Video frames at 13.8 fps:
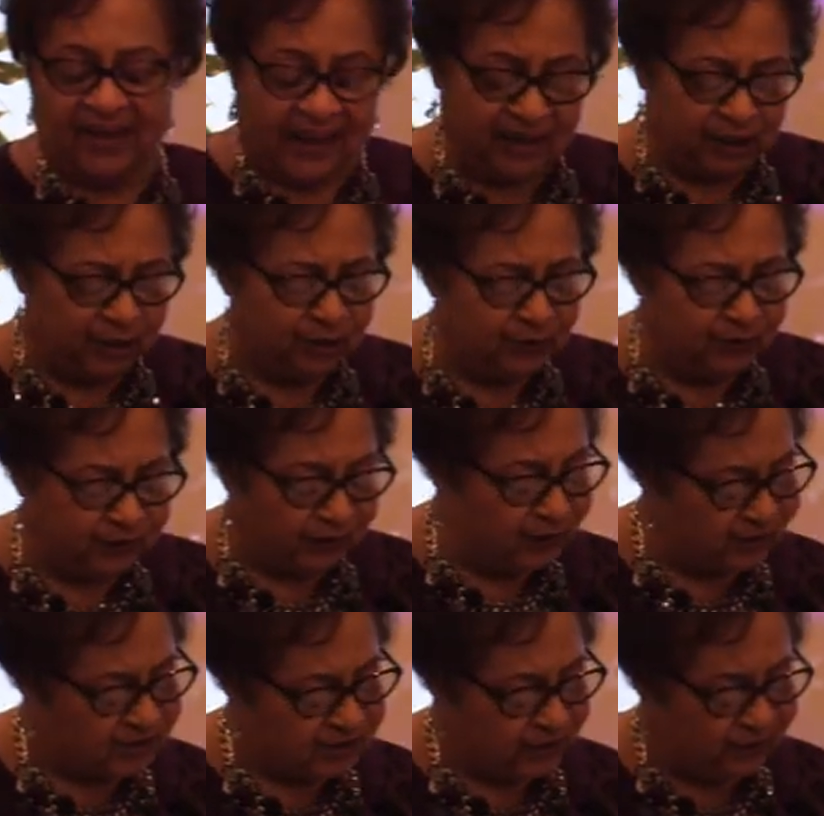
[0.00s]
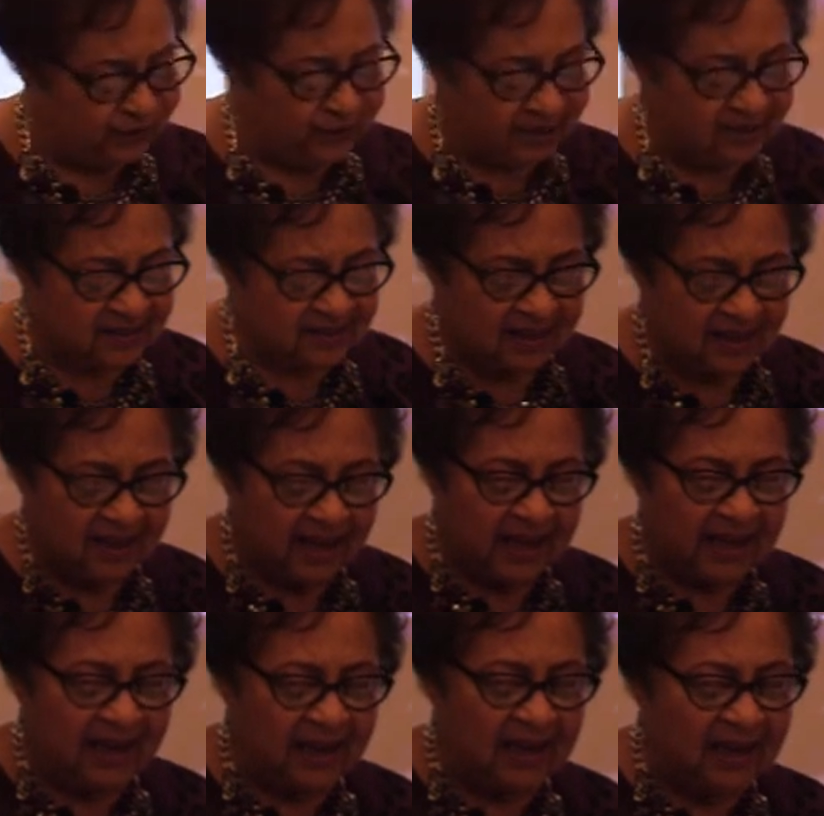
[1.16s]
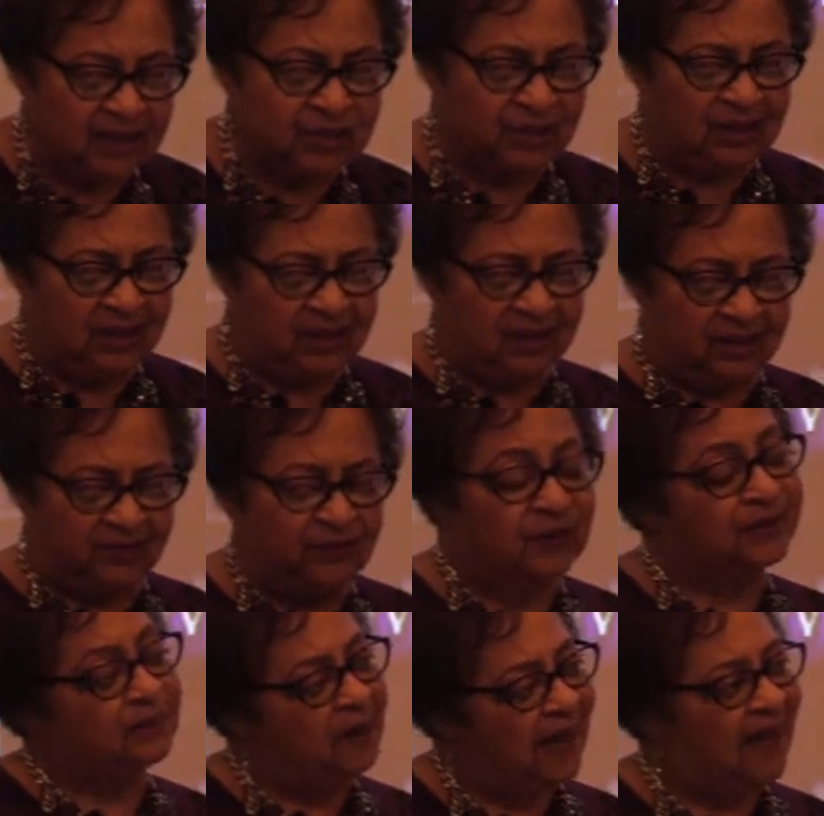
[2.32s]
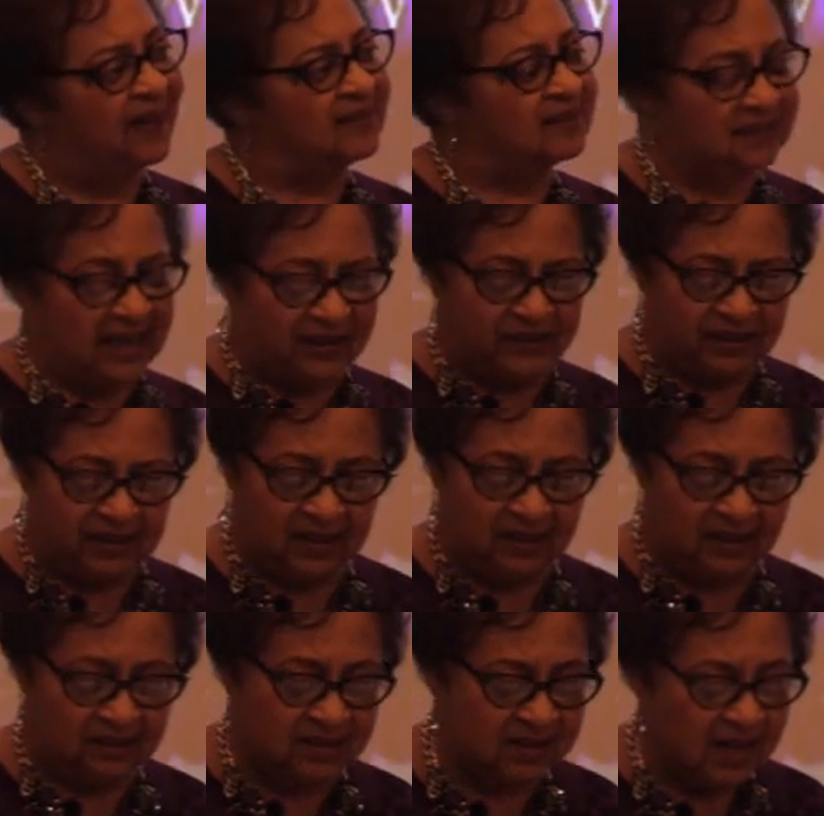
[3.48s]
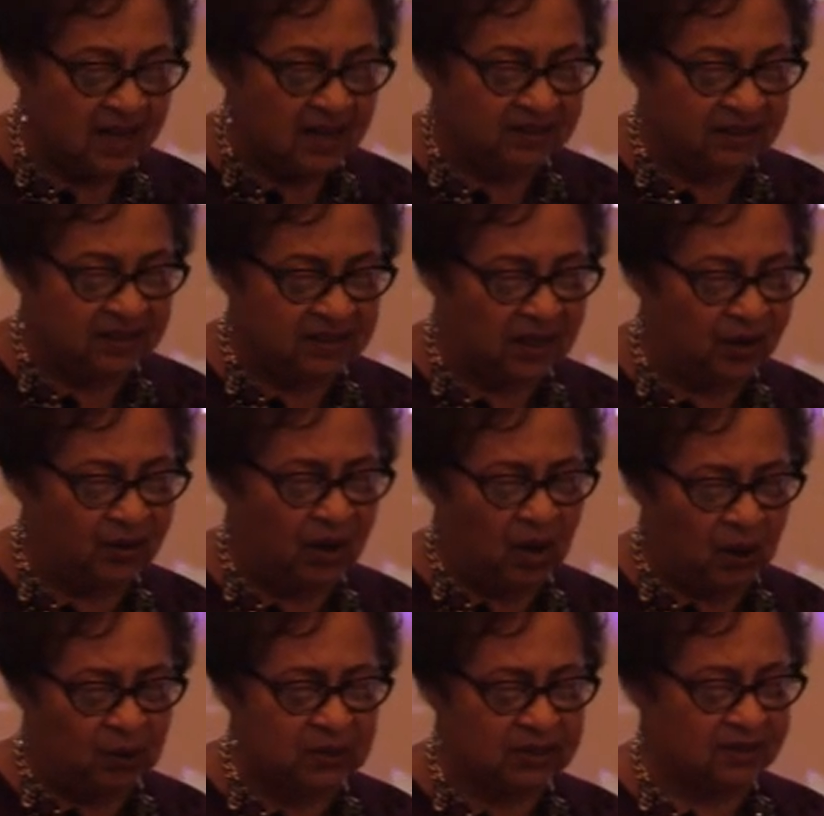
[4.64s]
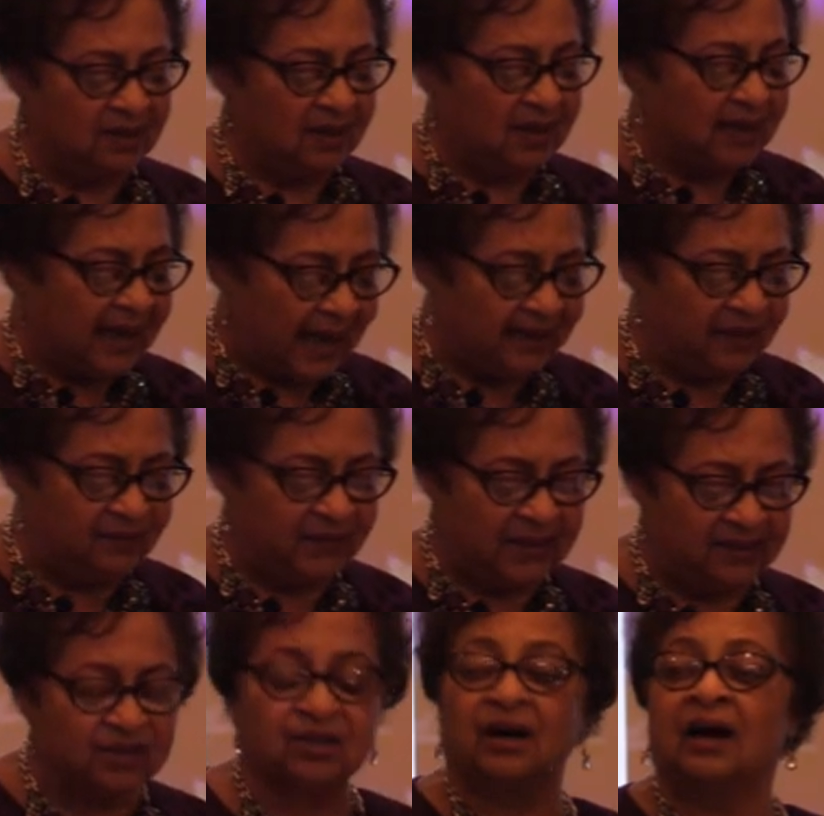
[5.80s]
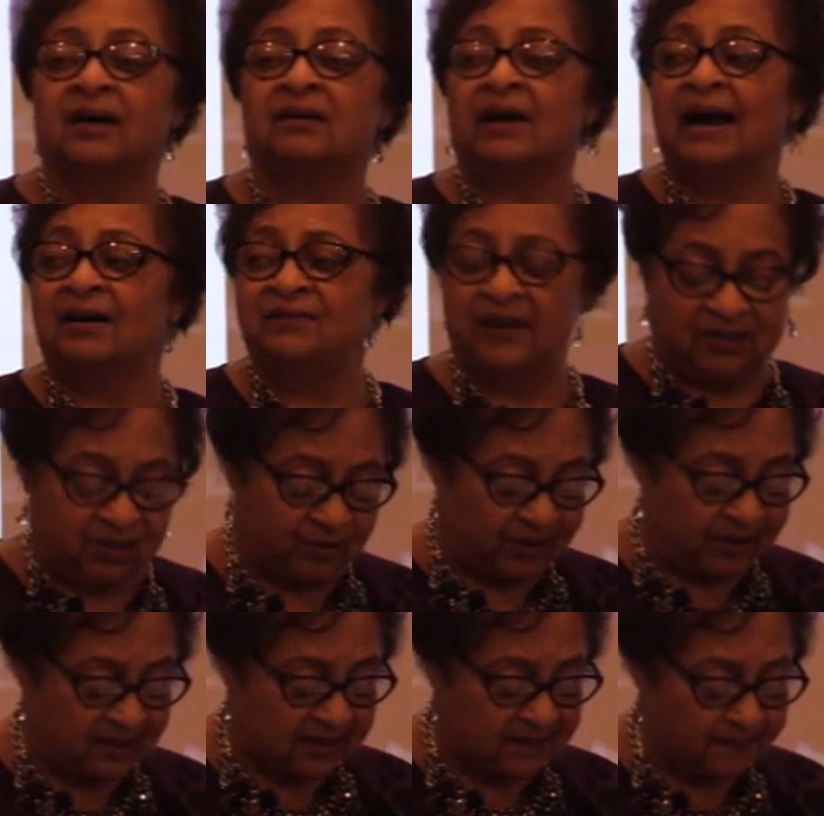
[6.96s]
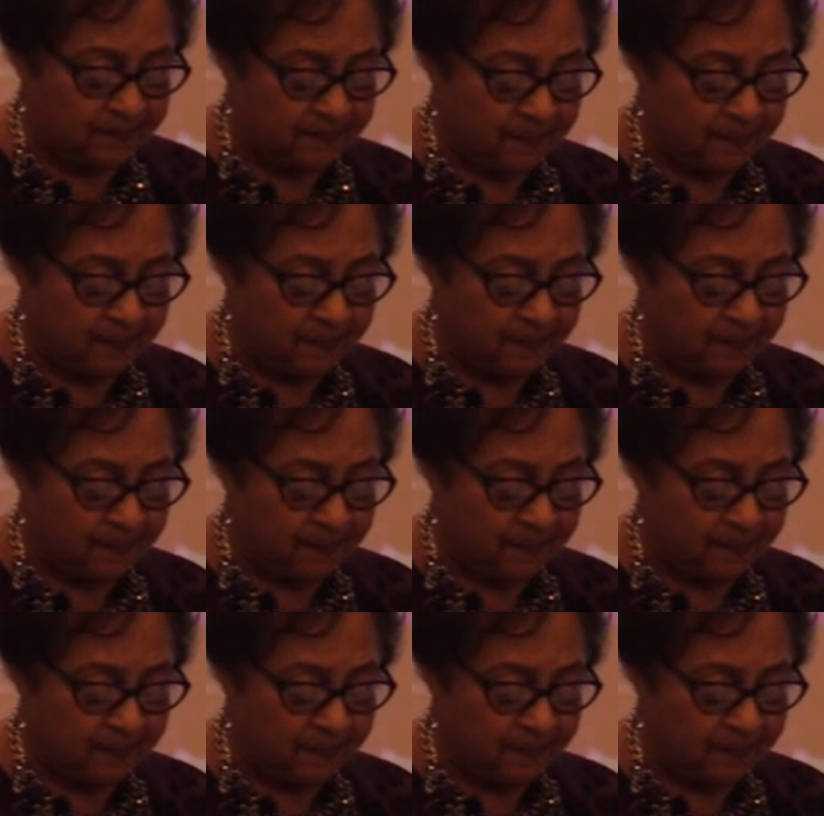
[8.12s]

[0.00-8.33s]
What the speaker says: Thank you for your service. Each year for the past 7 years, DeSoto hosts an event to honor our veterans.